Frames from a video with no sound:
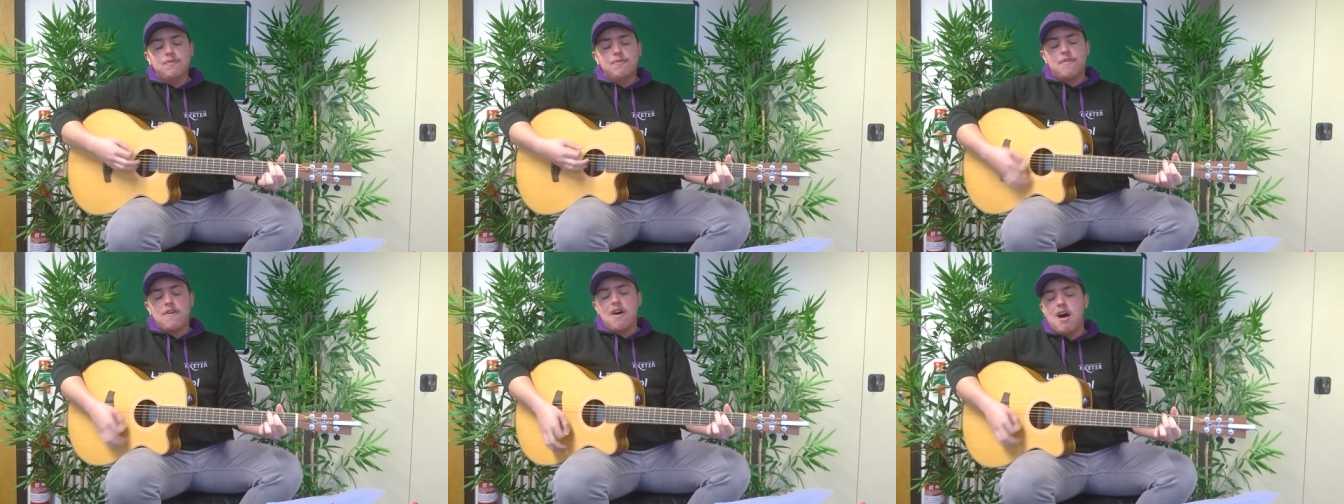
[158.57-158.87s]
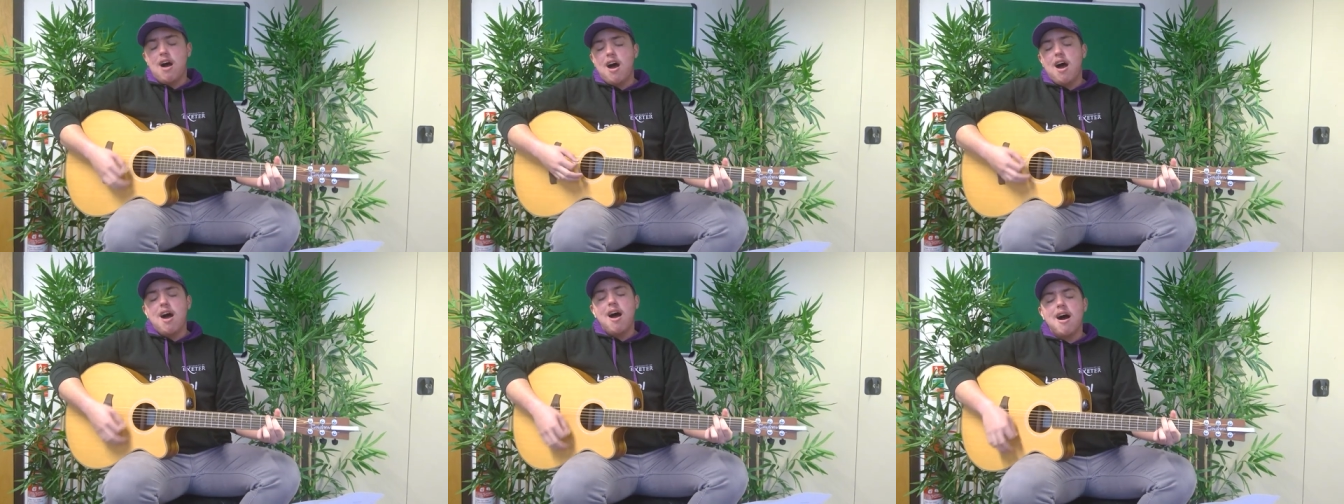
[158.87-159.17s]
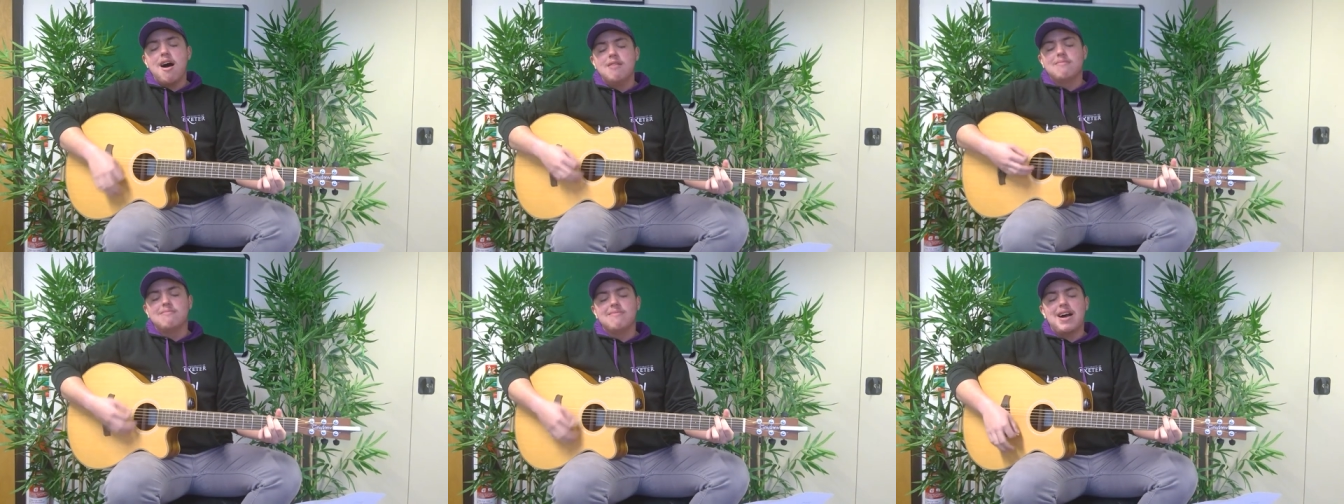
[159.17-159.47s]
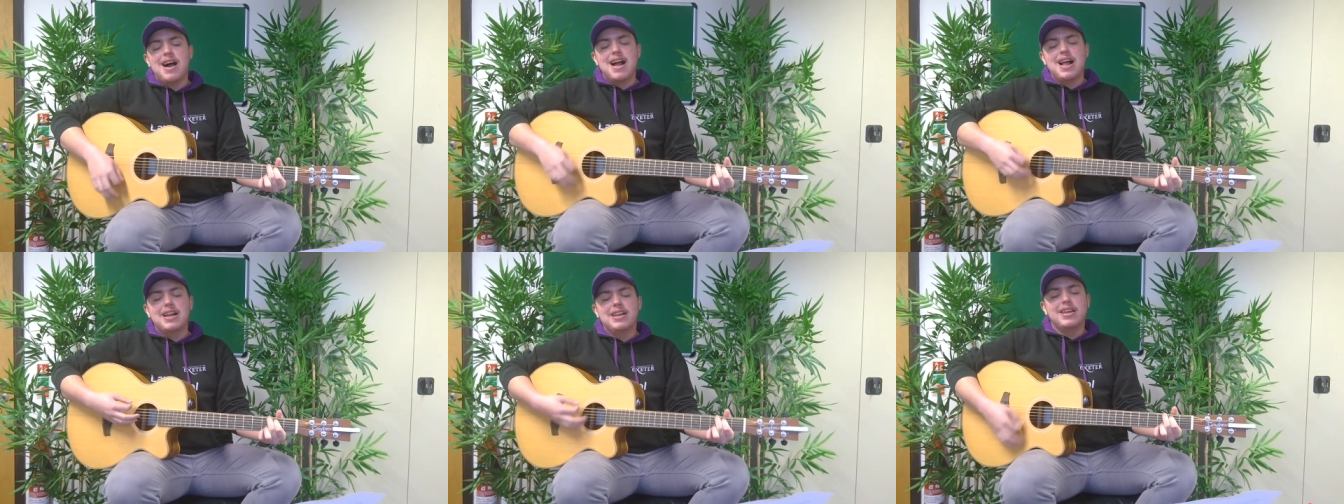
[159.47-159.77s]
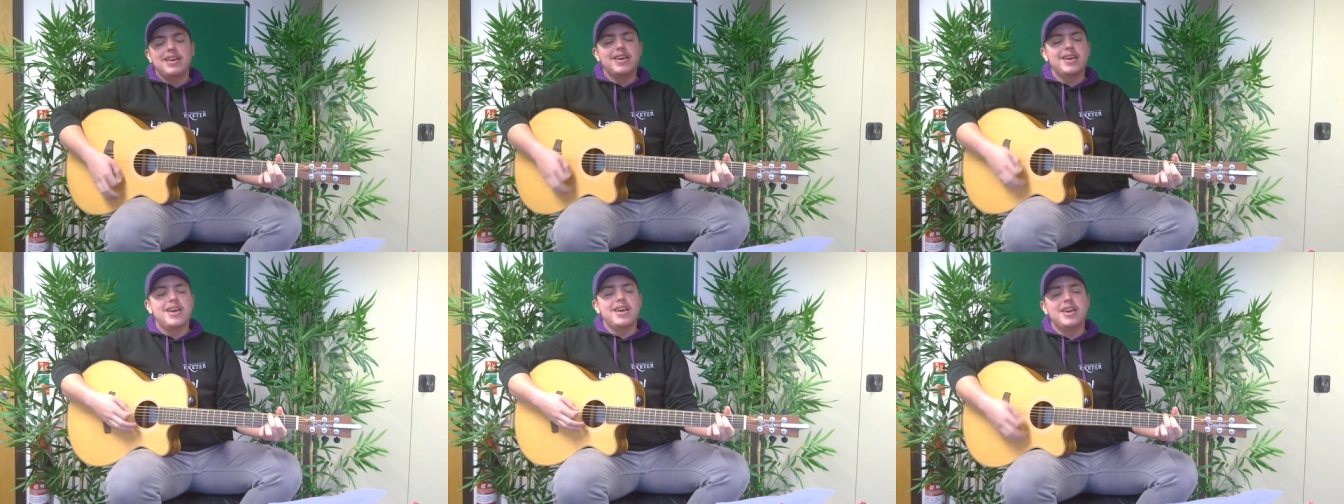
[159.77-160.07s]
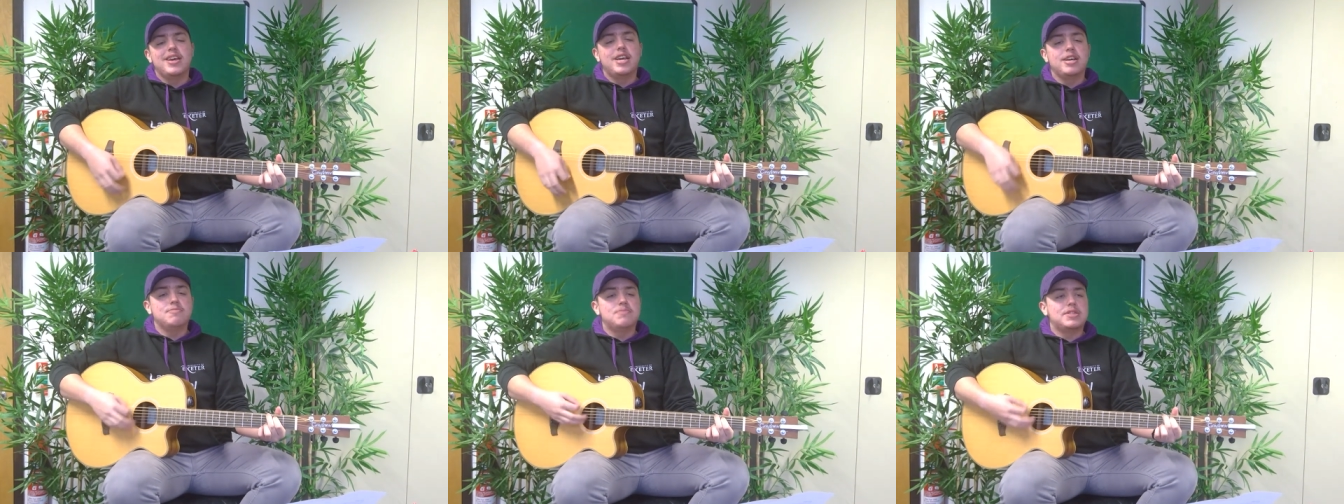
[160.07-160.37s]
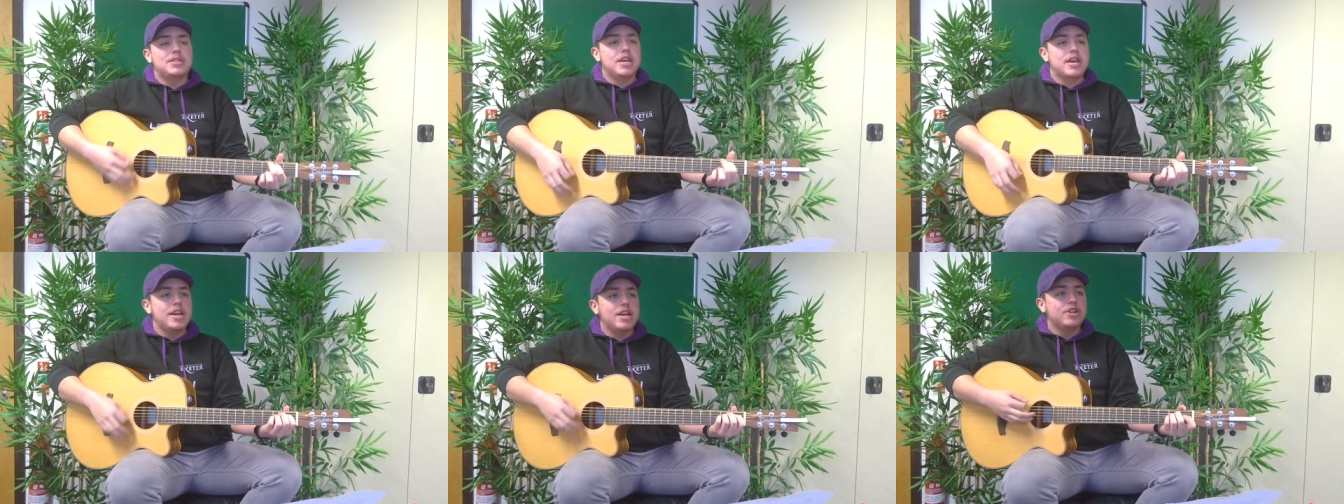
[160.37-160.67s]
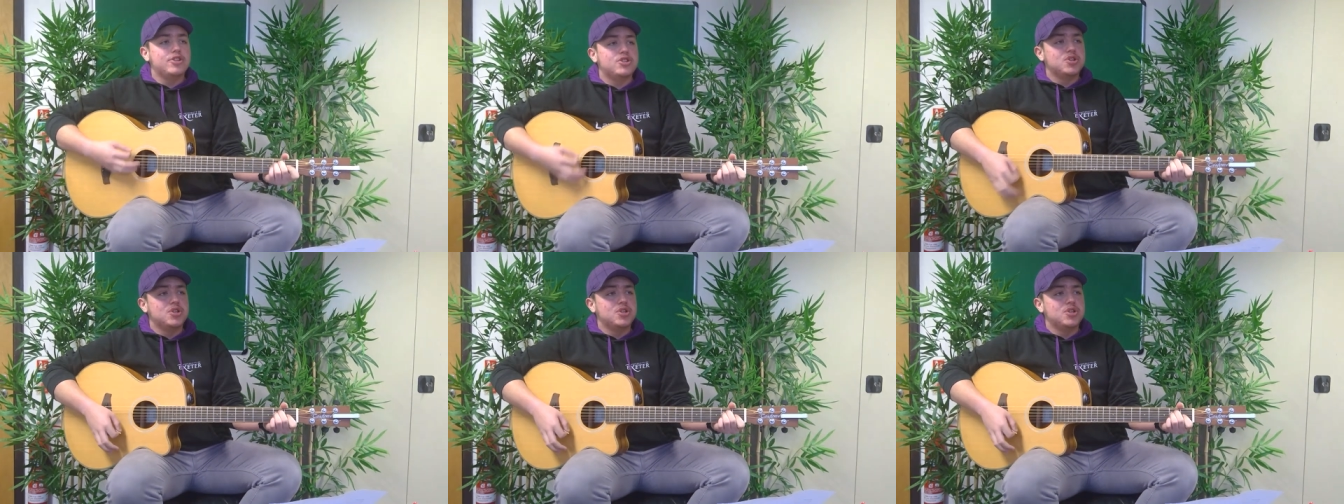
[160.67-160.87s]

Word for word: from my lips they